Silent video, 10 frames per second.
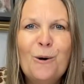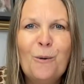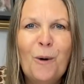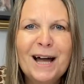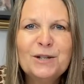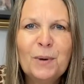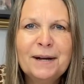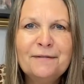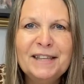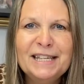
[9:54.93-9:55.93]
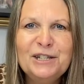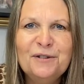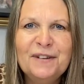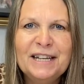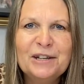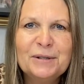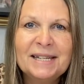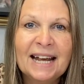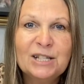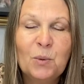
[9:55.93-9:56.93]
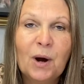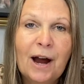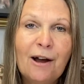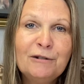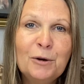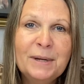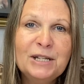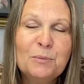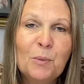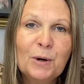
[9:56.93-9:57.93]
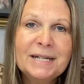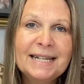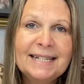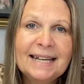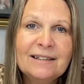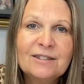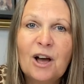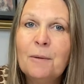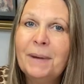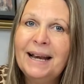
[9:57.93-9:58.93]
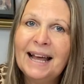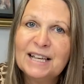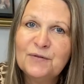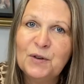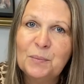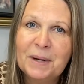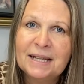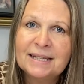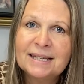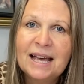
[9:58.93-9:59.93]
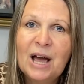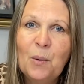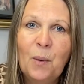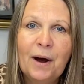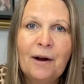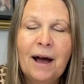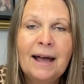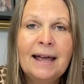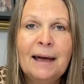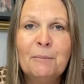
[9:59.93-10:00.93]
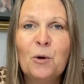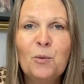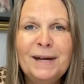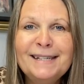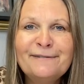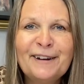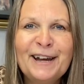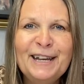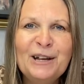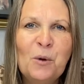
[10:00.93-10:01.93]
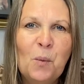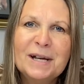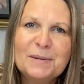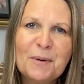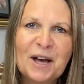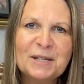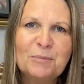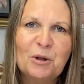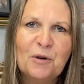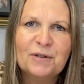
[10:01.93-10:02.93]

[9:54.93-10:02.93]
Watch one of these 2 videos next where I'll go into more details on my last few months, where I am redefining what's possible over